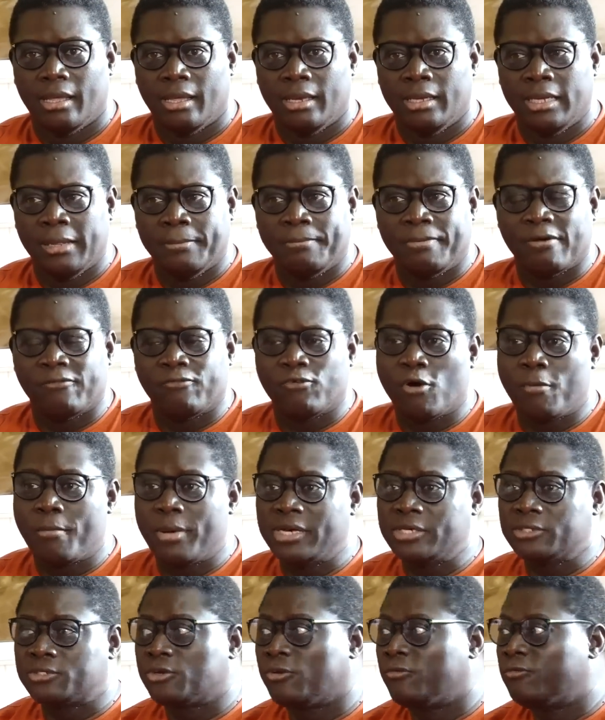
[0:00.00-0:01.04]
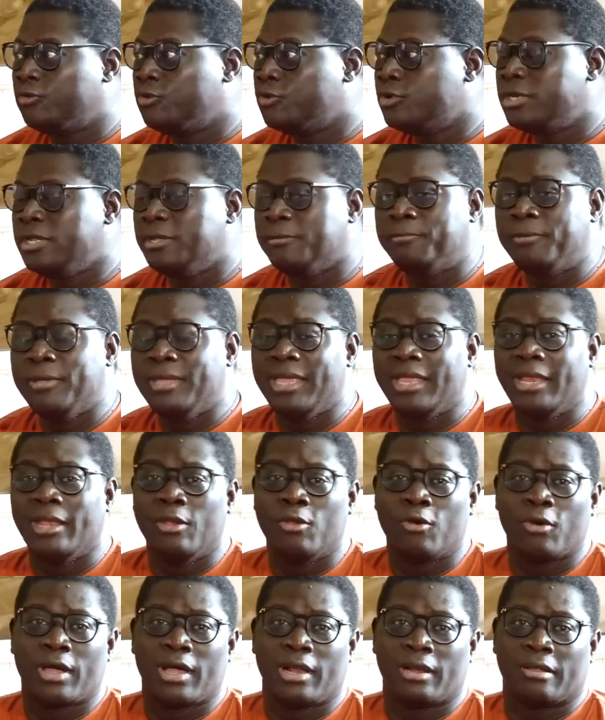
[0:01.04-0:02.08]
the performance of UDP in
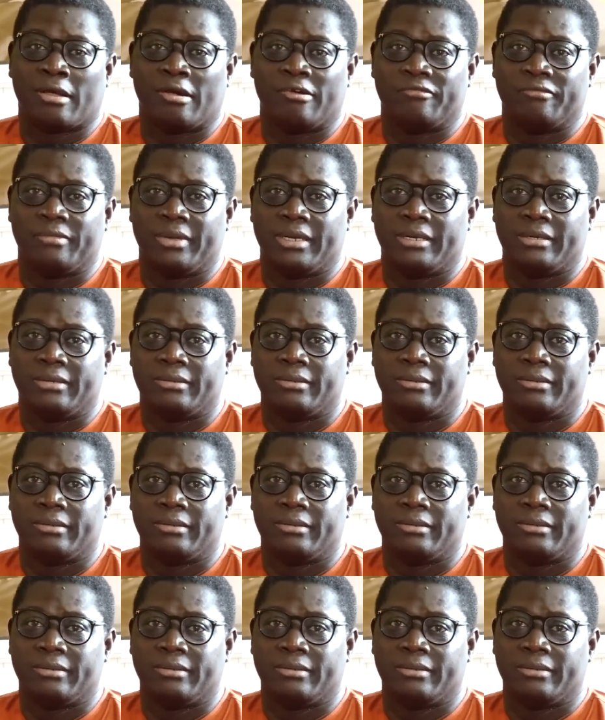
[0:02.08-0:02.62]
local government.